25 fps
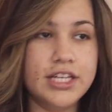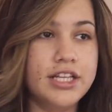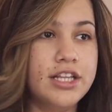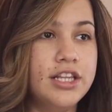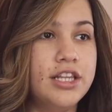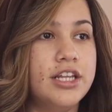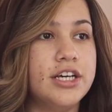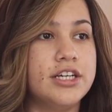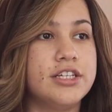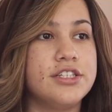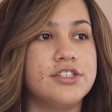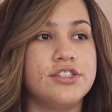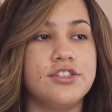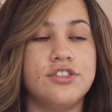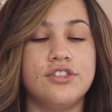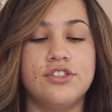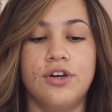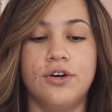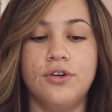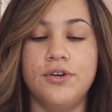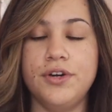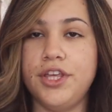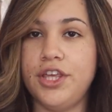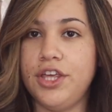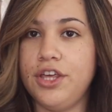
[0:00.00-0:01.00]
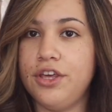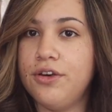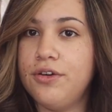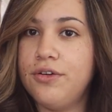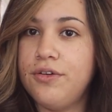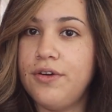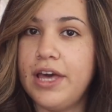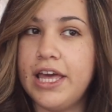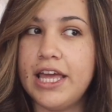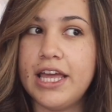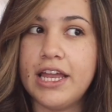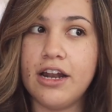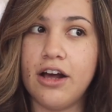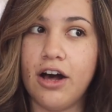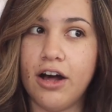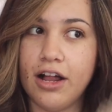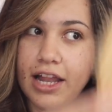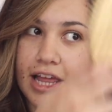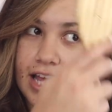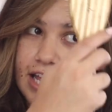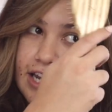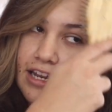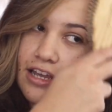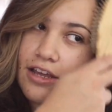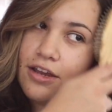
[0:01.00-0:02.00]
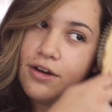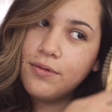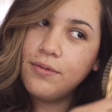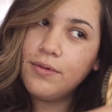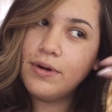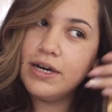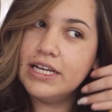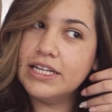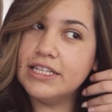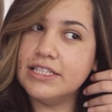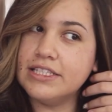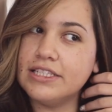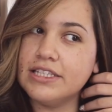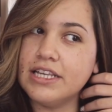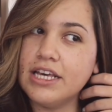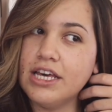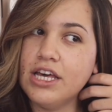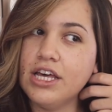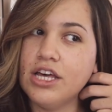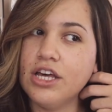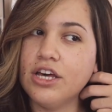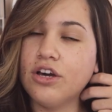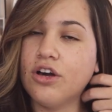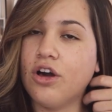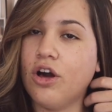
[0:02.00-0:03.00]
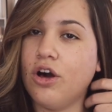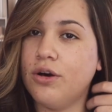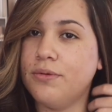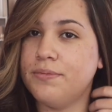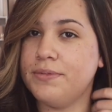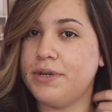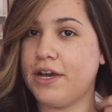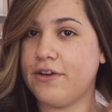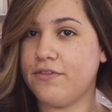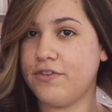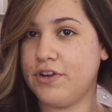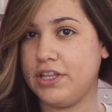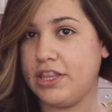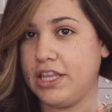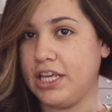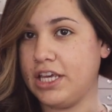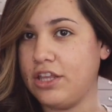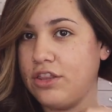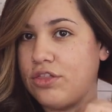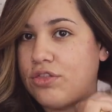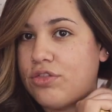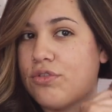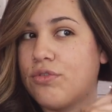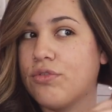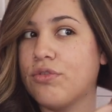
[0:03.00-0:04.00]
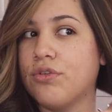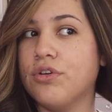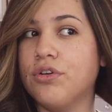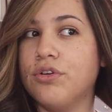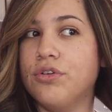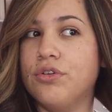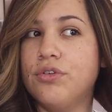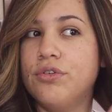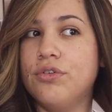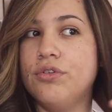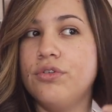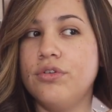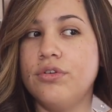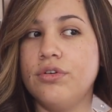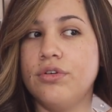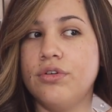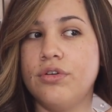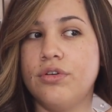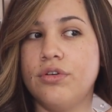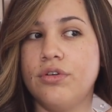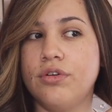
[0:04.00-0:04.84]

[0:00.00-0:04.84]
Looks so cute, and all I did was combed everything through.